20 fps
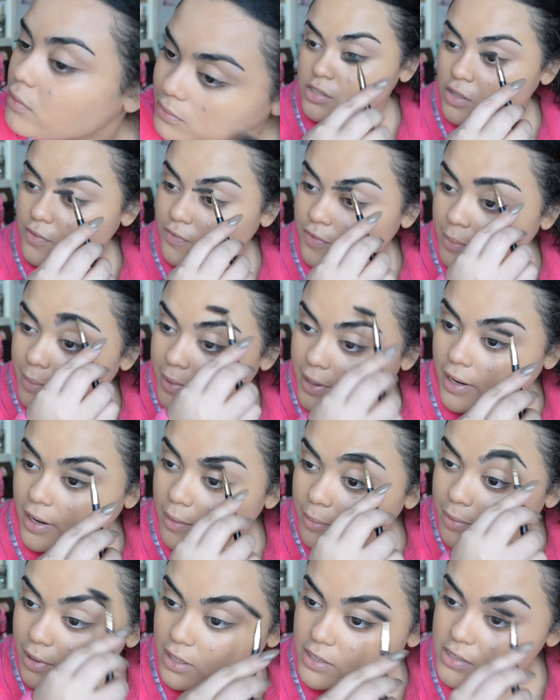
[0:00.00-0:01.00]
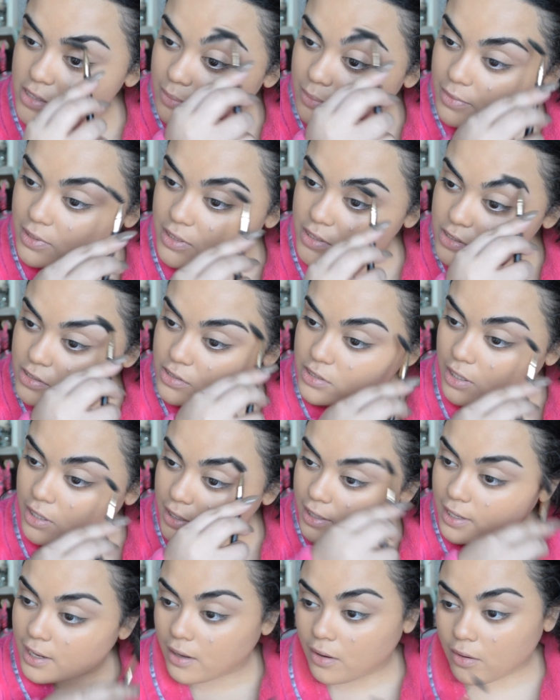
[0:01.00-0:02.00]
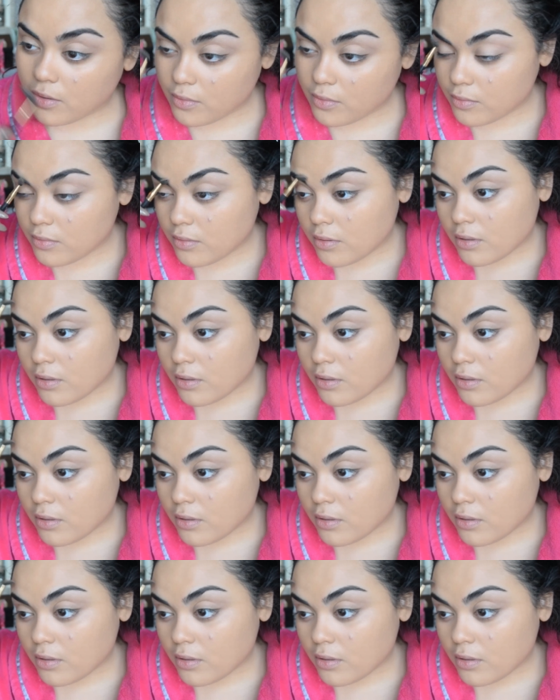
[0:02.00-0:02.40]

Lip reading: So for my eyebrows, I'm going to start out